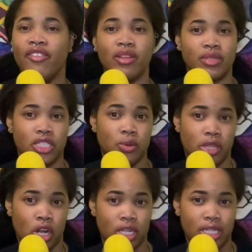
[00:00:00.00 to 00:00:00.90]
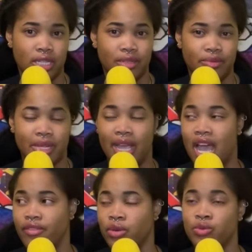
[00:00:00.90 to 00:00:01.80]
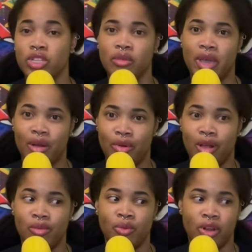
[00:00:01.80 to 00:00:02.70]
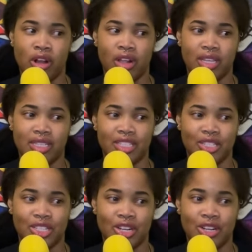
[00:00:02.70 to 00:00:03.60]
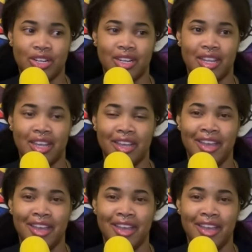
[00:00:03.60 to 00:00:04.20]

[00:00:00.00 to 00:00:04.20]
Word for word: I have an obsession with garlic. Like I have a really bad problem where garlic is concerned.